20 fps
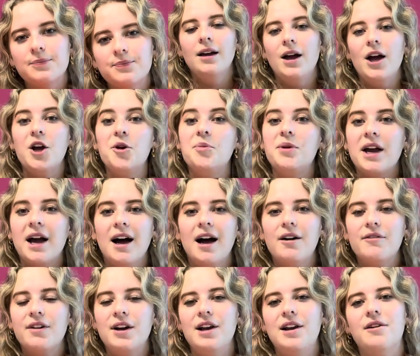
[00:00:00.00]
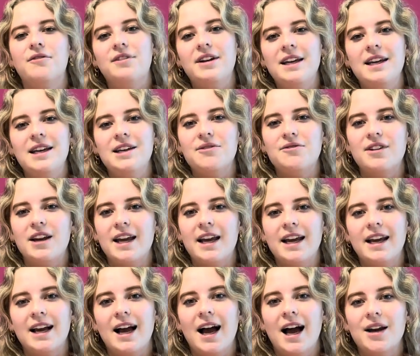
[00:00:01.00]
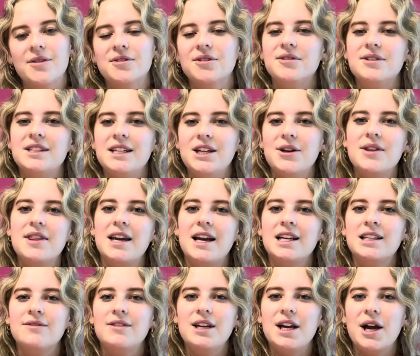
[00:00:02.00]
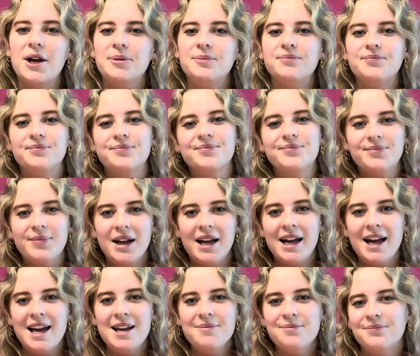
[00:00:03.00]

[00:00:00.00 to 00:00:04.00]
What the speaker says: Hope you have a lovely evening and we will see you in the next video. Bye!